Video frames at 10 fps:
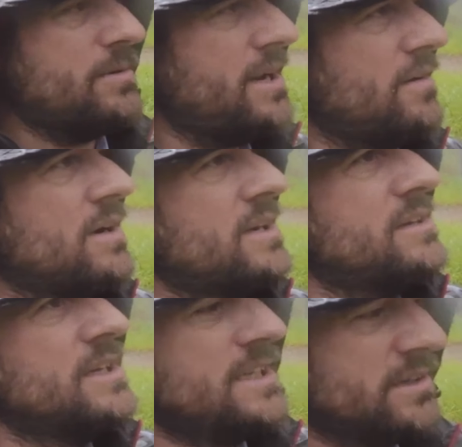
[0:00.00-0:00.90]
But anyway, I'm
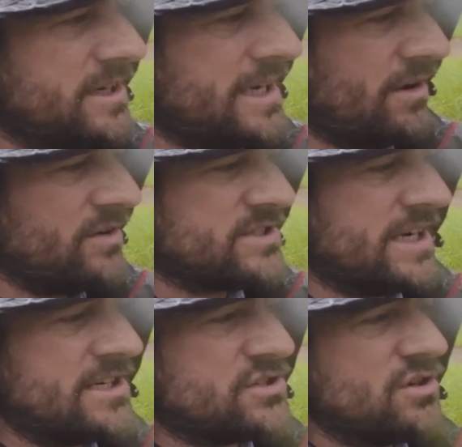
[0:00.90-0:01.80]
gonna get on and
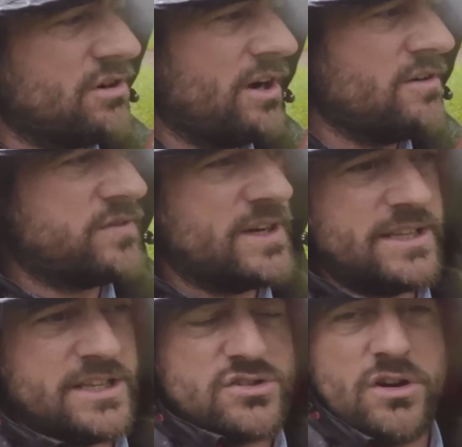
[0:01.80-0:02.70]
take this shot, and hopefully
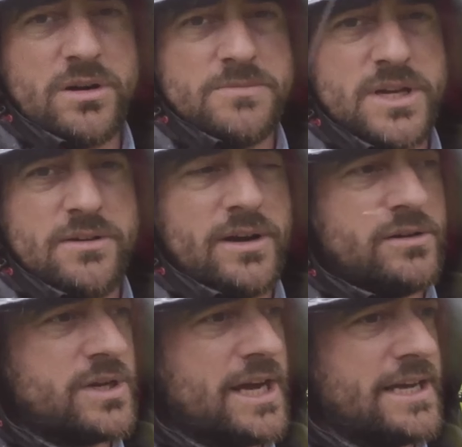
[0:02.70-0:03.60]
this shot comes out
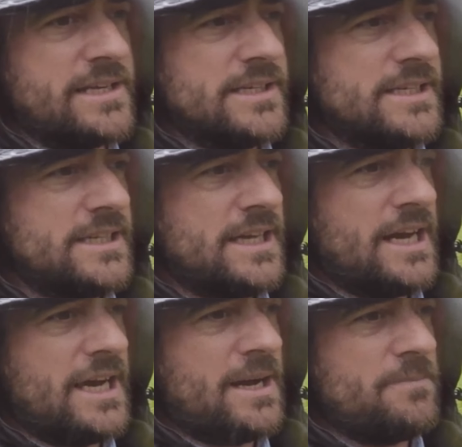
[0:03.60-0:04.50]
okay,
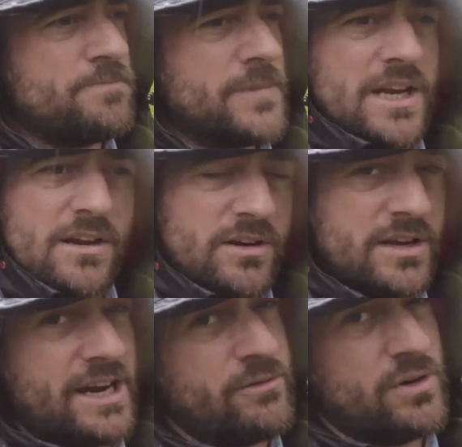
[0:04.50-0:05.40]
and then I'm gonna
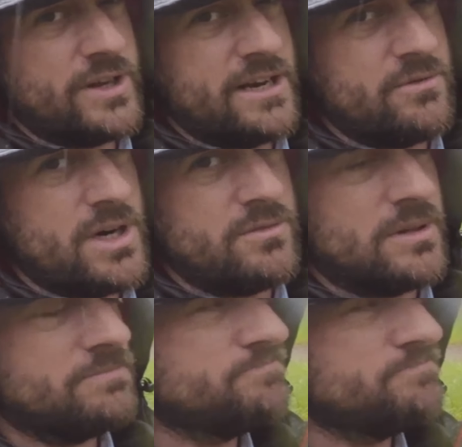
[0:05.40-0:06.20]
carry on down the road.